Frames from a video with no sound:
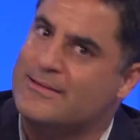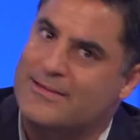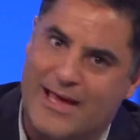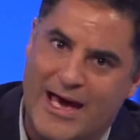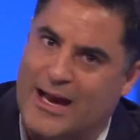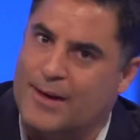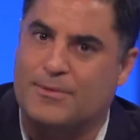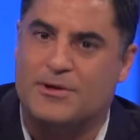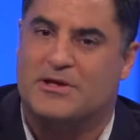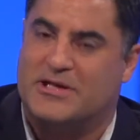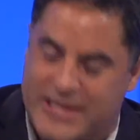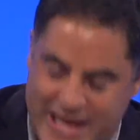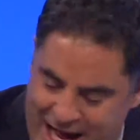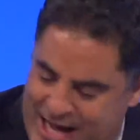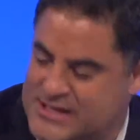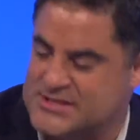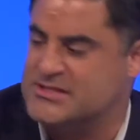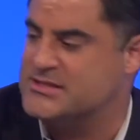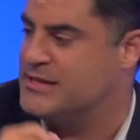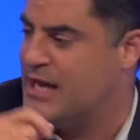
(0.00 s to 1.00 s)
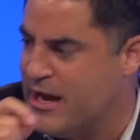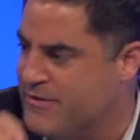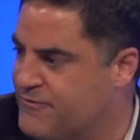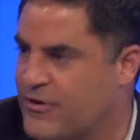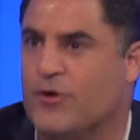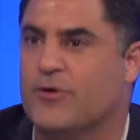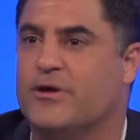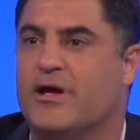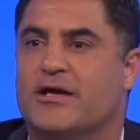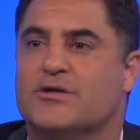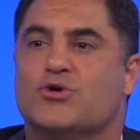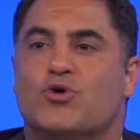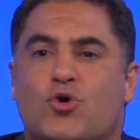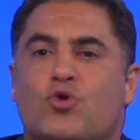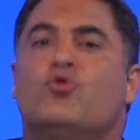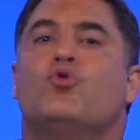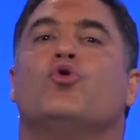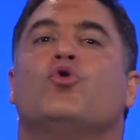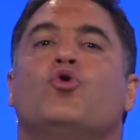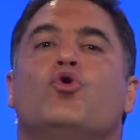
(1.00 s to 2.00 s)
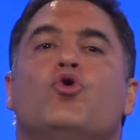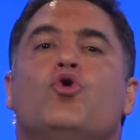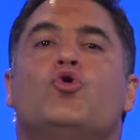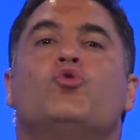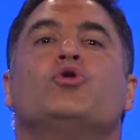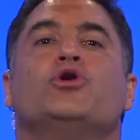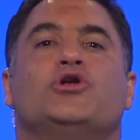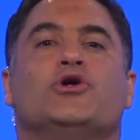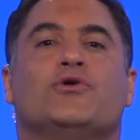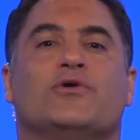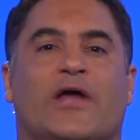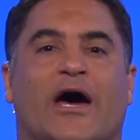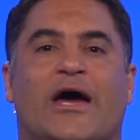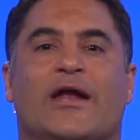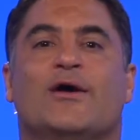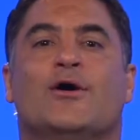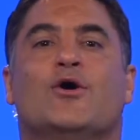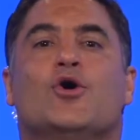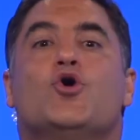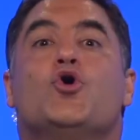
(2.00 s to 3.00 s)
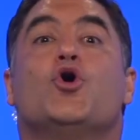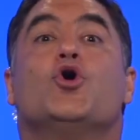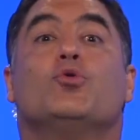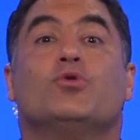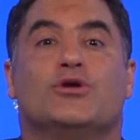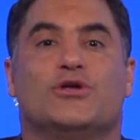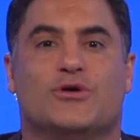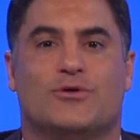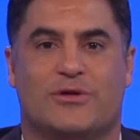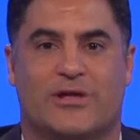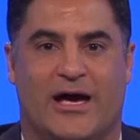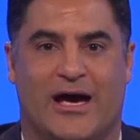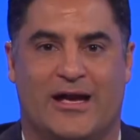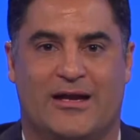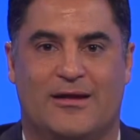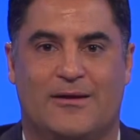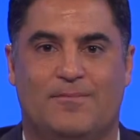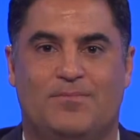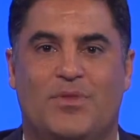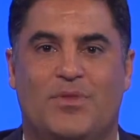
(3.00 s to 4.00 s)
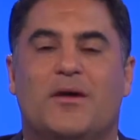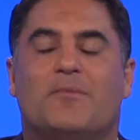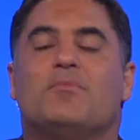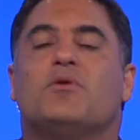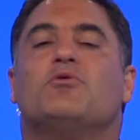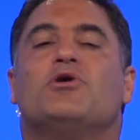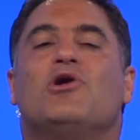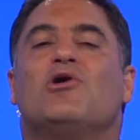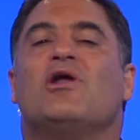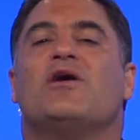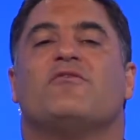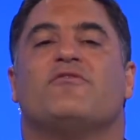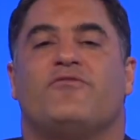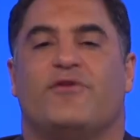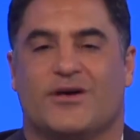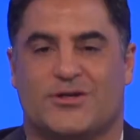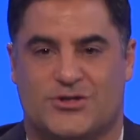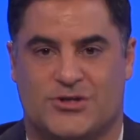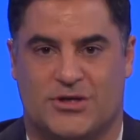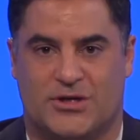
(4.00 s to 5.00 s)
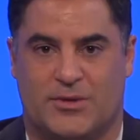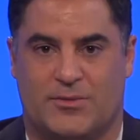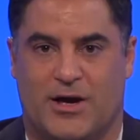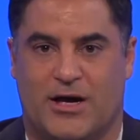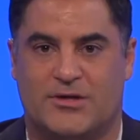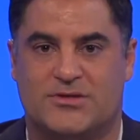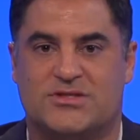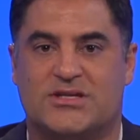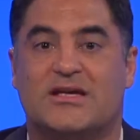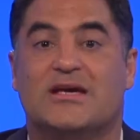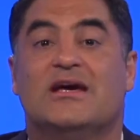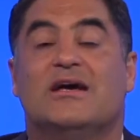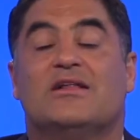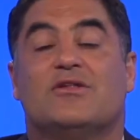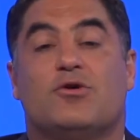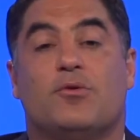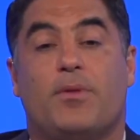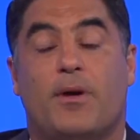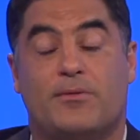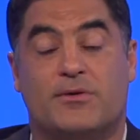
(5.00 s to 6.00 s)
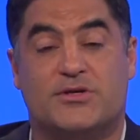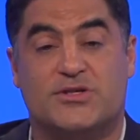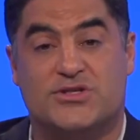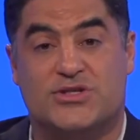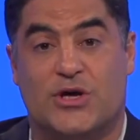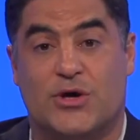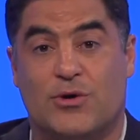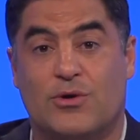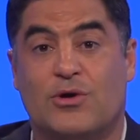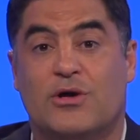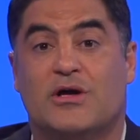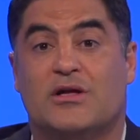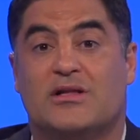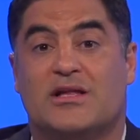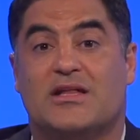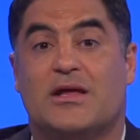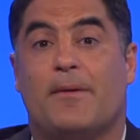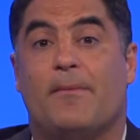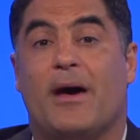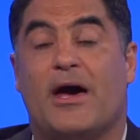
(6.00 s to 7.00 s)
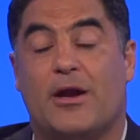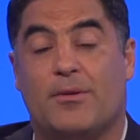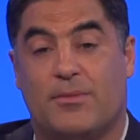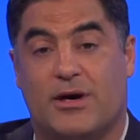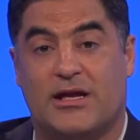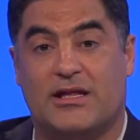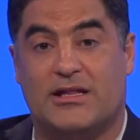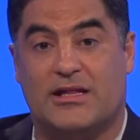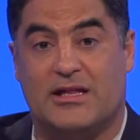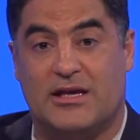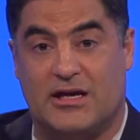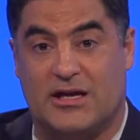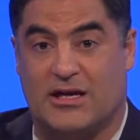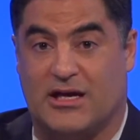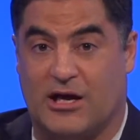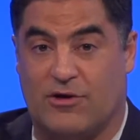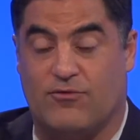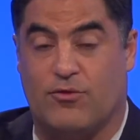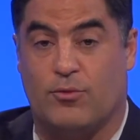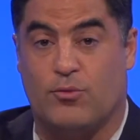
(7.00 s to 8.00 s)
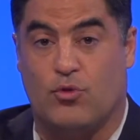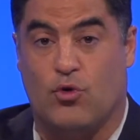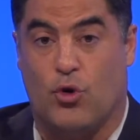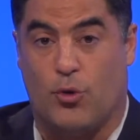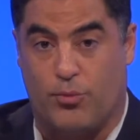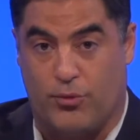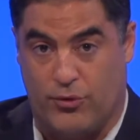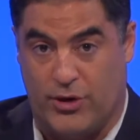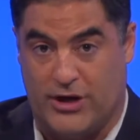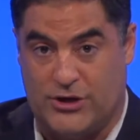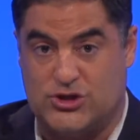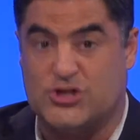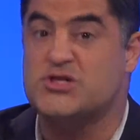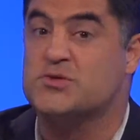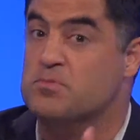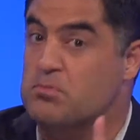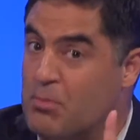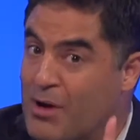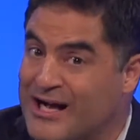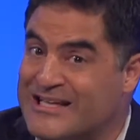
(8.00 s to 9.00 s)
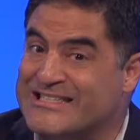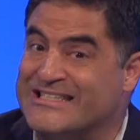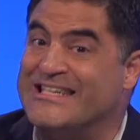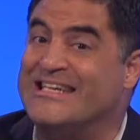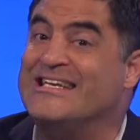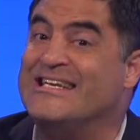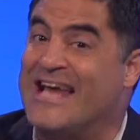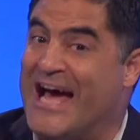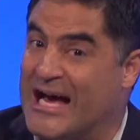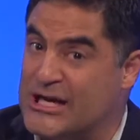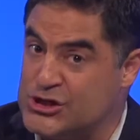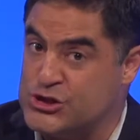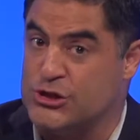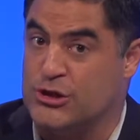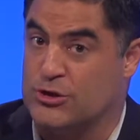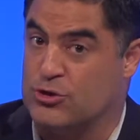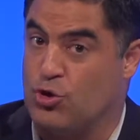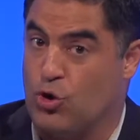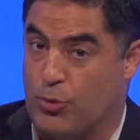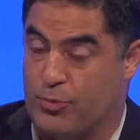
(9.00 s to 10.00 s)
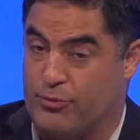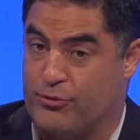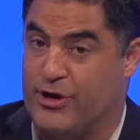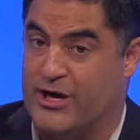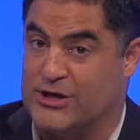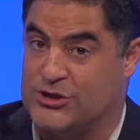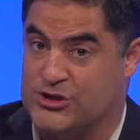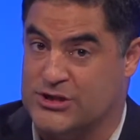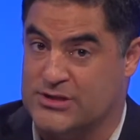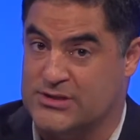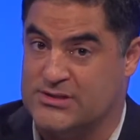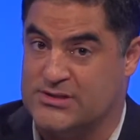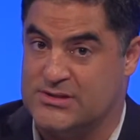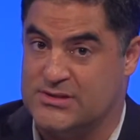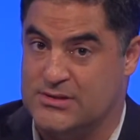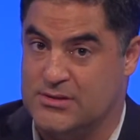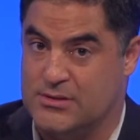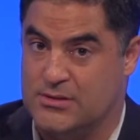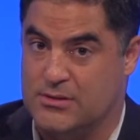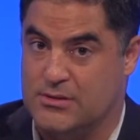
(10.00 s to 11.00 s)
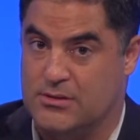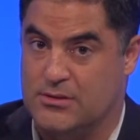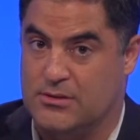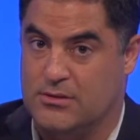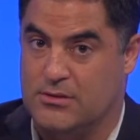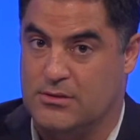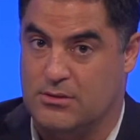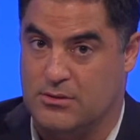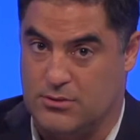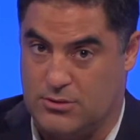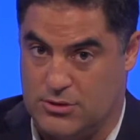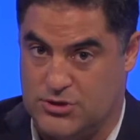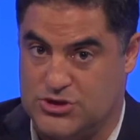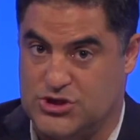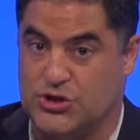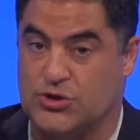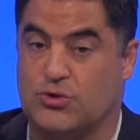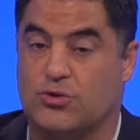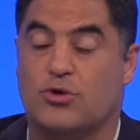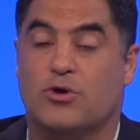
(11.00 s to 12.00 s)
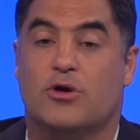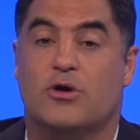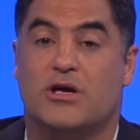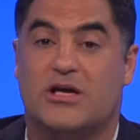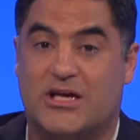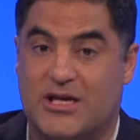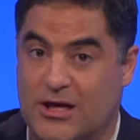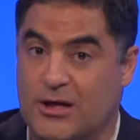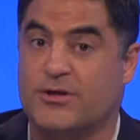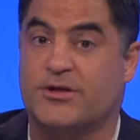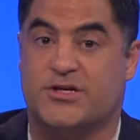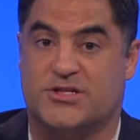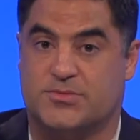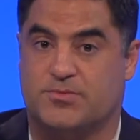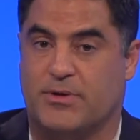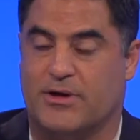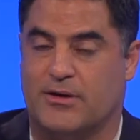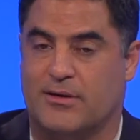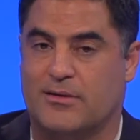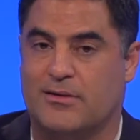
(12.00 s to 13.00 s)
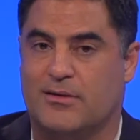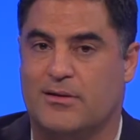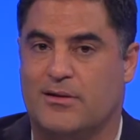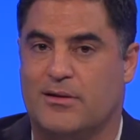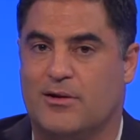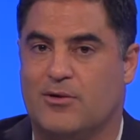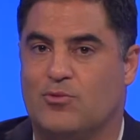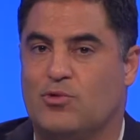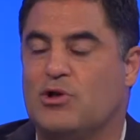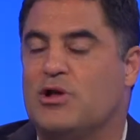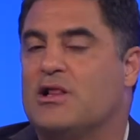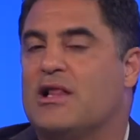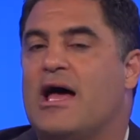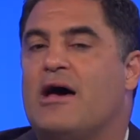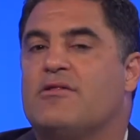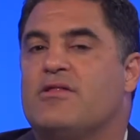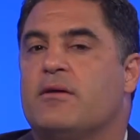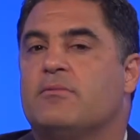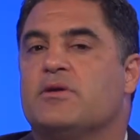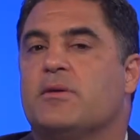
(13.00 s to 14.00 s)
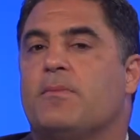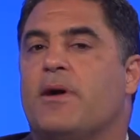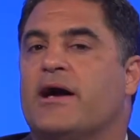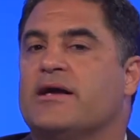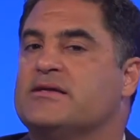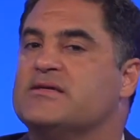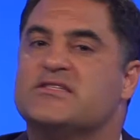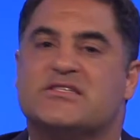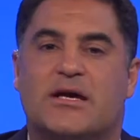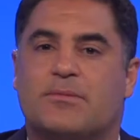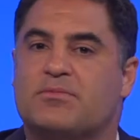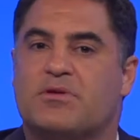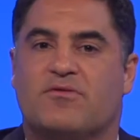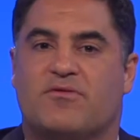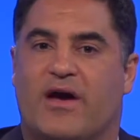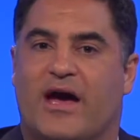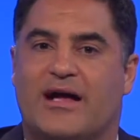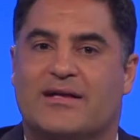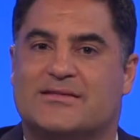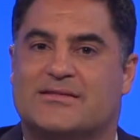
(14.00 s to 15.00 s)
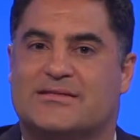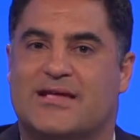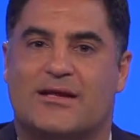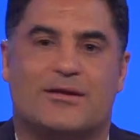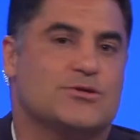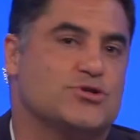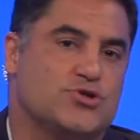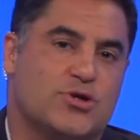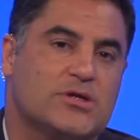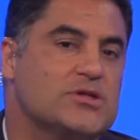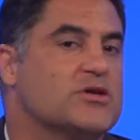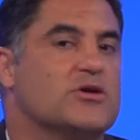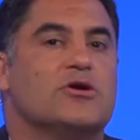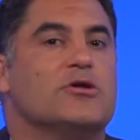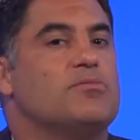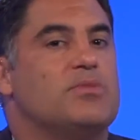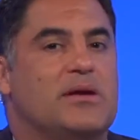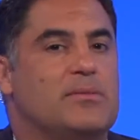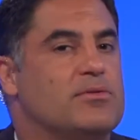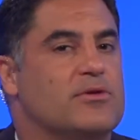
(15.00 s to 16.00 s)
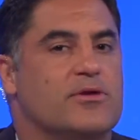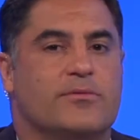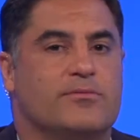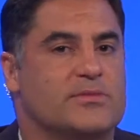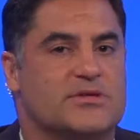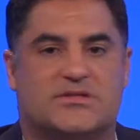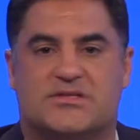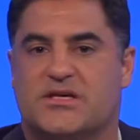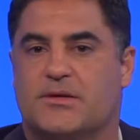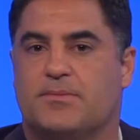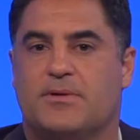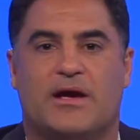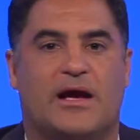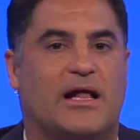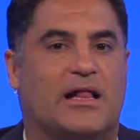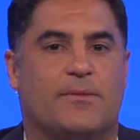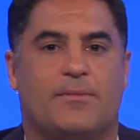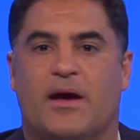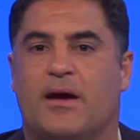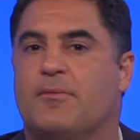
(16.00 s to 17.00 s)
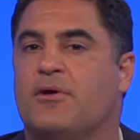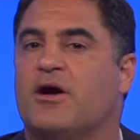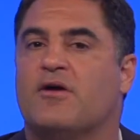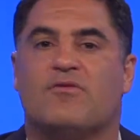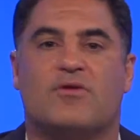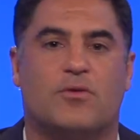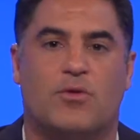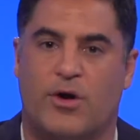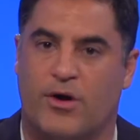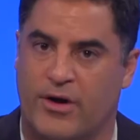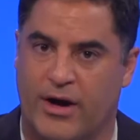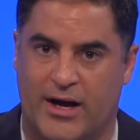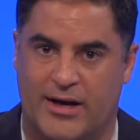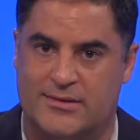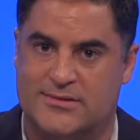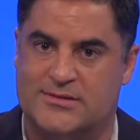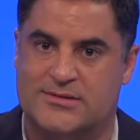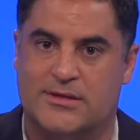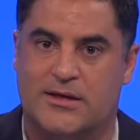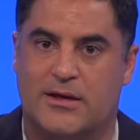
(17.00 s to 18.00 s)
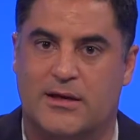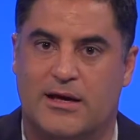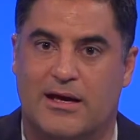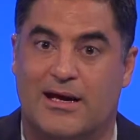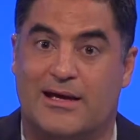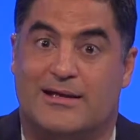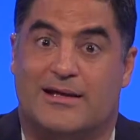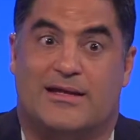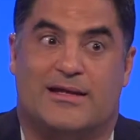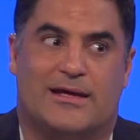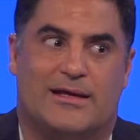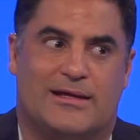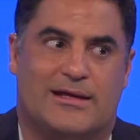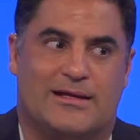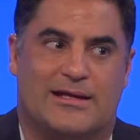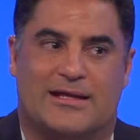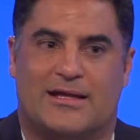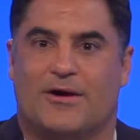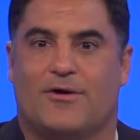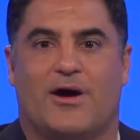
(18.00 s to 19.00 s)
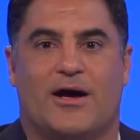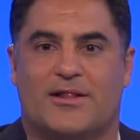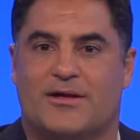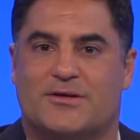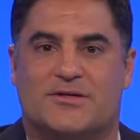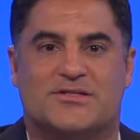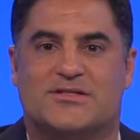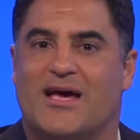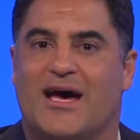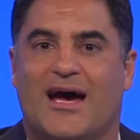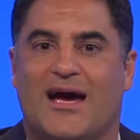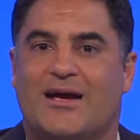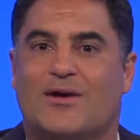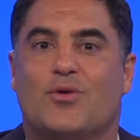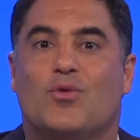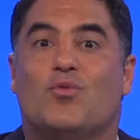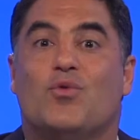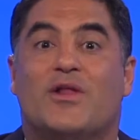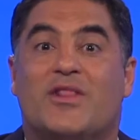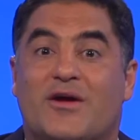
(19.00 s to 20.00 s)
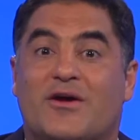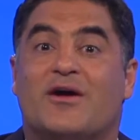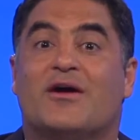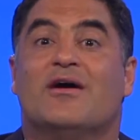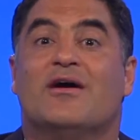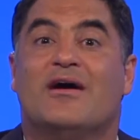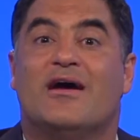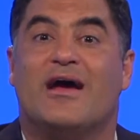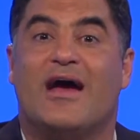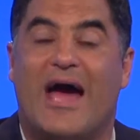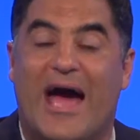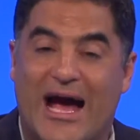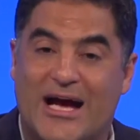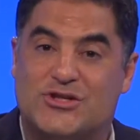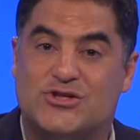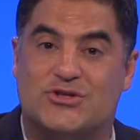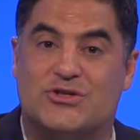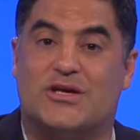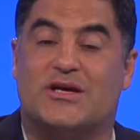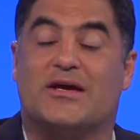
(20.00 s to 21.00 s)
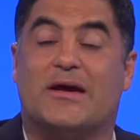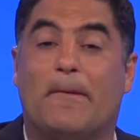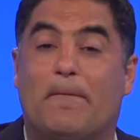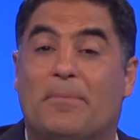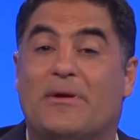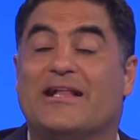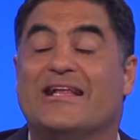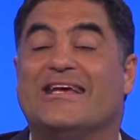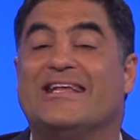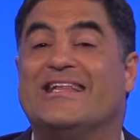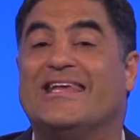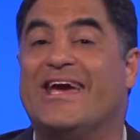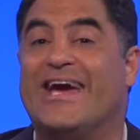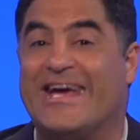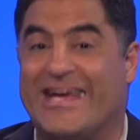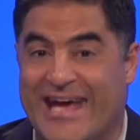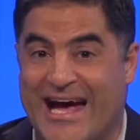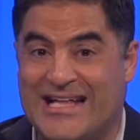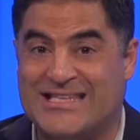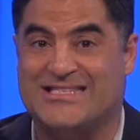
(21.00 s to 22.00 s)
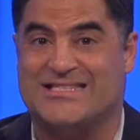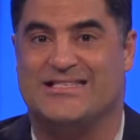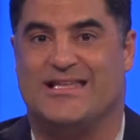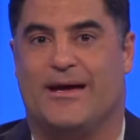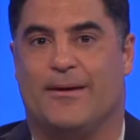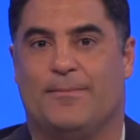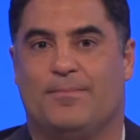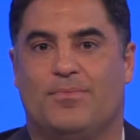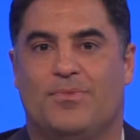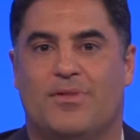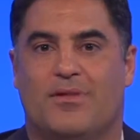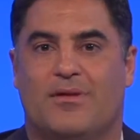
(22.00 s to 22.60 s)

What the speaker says: That'll be, yes, I vote yes. Who would do that? Who would do that? But we don't have a functioning democracy. The Republicans know that the amount of money that they're gonna get from corporations, multinational corporations, to kill this bill will allow them to buy deceptive ads that'll trick the good people in Mississippi, Alabama, everywhere else, into thinking that they're on their side when they're actually completely against them.